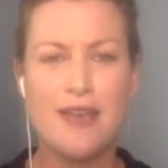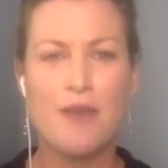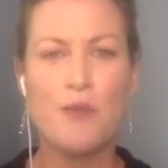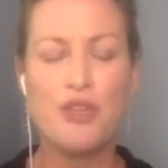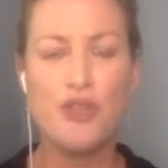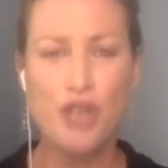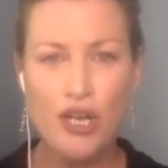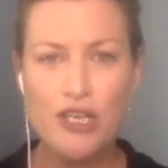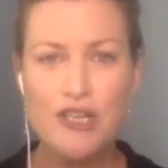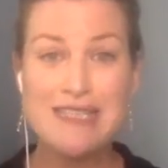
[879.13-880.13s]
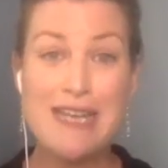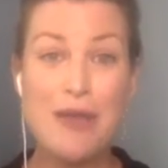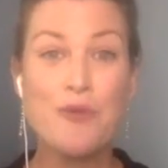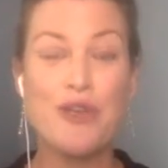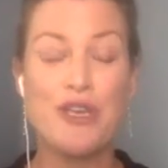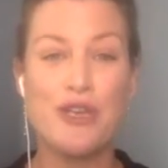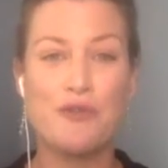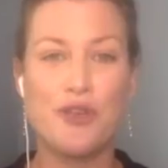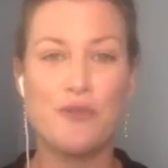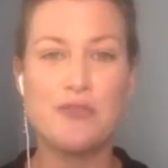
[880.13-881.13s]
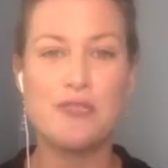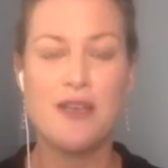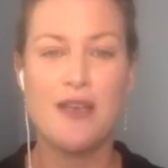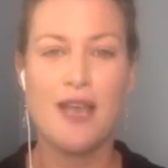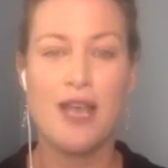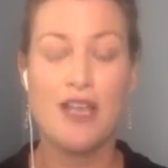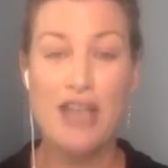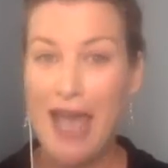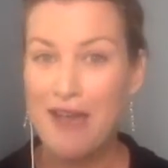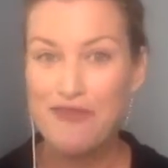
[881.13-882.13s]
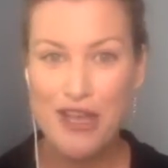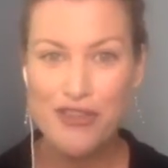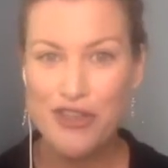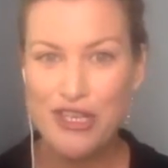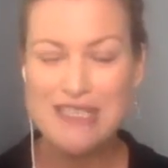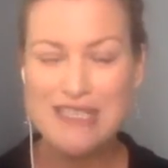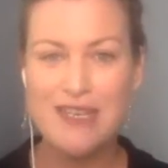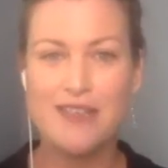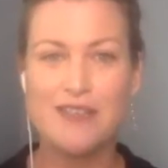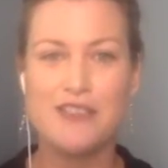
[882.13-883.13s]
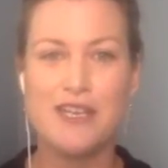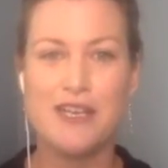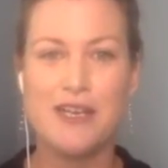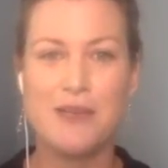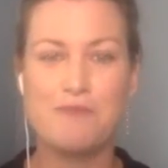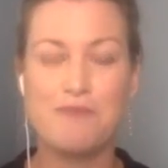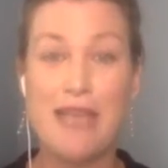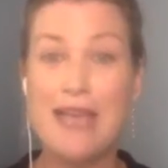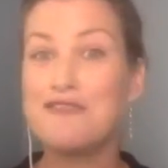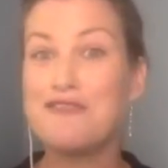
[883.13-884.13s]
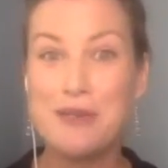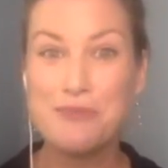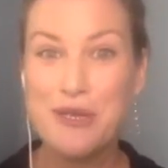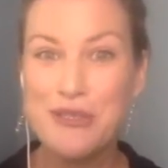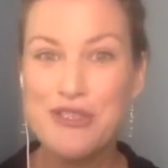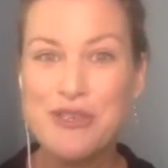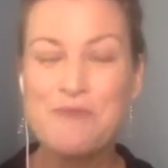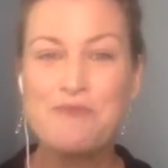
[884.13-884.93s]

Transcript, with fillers: and when you go to those networking groups uh, and you have that 30 second um, elevator pitch,